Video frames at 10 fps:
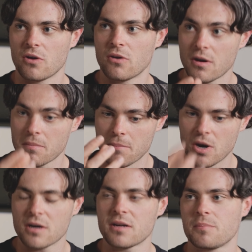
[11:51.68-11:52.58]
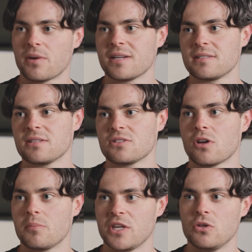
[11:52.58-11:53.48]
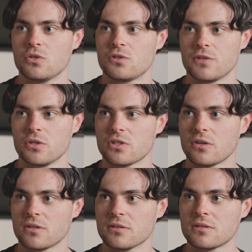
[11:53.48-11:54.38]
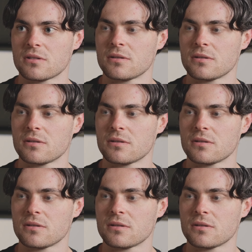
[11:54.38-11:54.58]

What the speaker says: wrong market prices are being used for your tokens.